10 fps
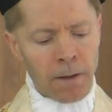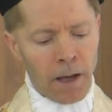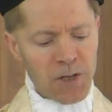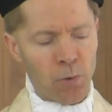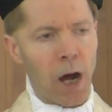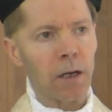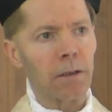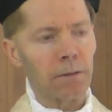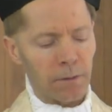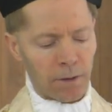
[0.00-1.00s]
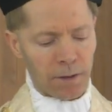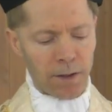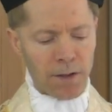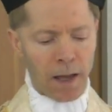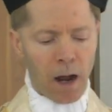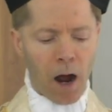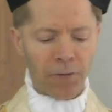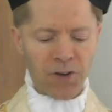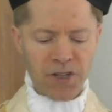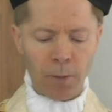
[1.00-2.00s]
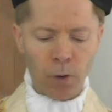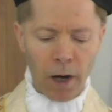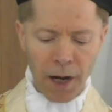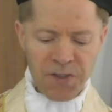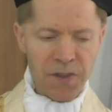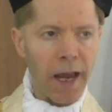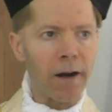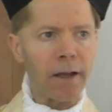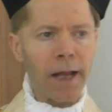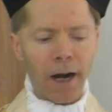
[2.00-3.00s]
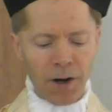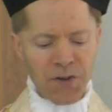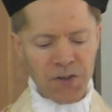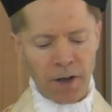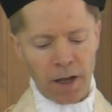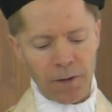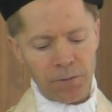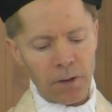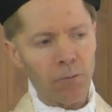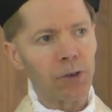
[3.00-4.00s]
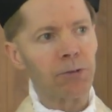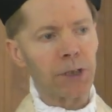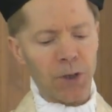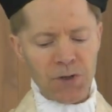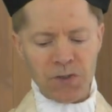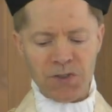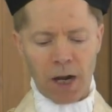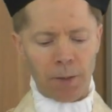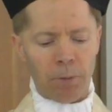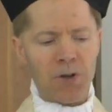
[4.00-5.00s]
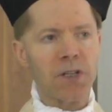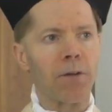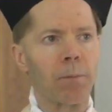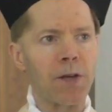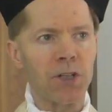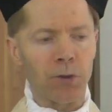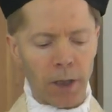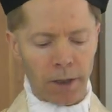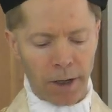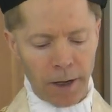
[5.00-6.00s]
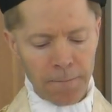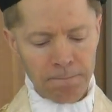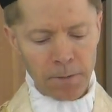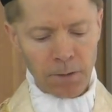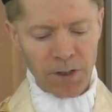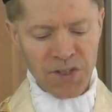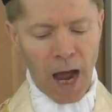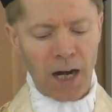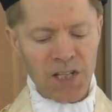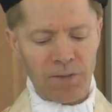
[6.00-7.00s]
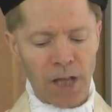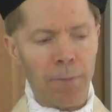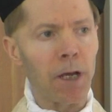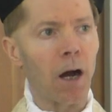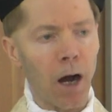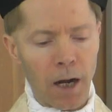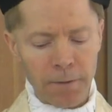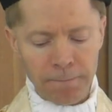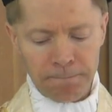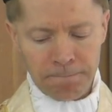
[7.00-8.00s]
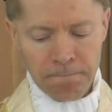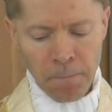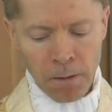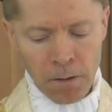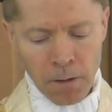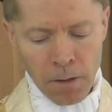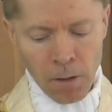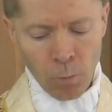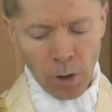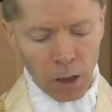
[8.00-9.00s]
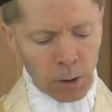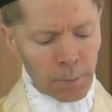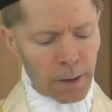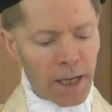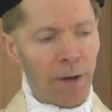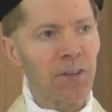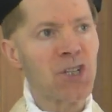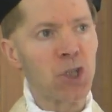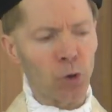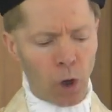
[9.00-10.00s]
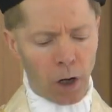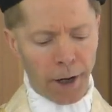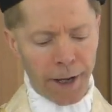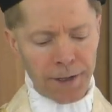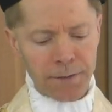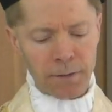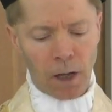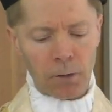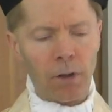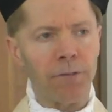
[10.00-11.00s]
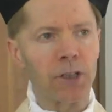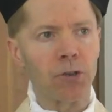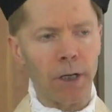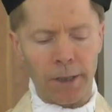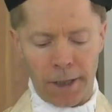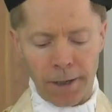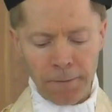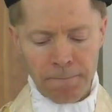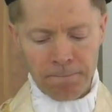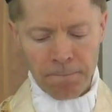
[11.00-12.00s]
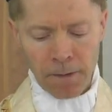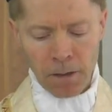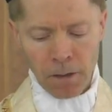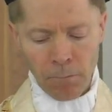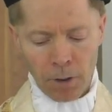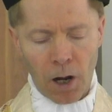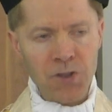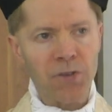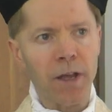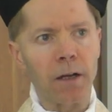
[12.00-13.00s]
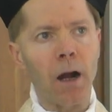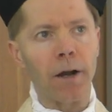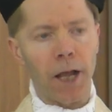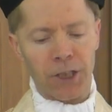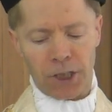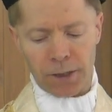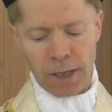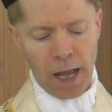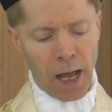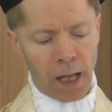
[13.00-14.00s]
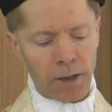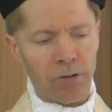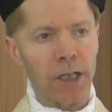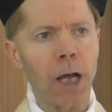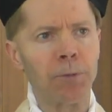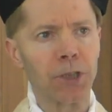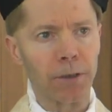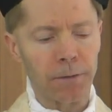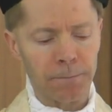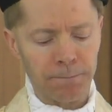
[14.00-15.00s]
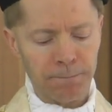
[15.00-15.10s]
As one author summarized, the Arian heresy, which reduced the second person of the Blessed Trinity to the status of demigod, would ultimately have destroyed not only the Trinity, but also the Incarnation and the Redemption.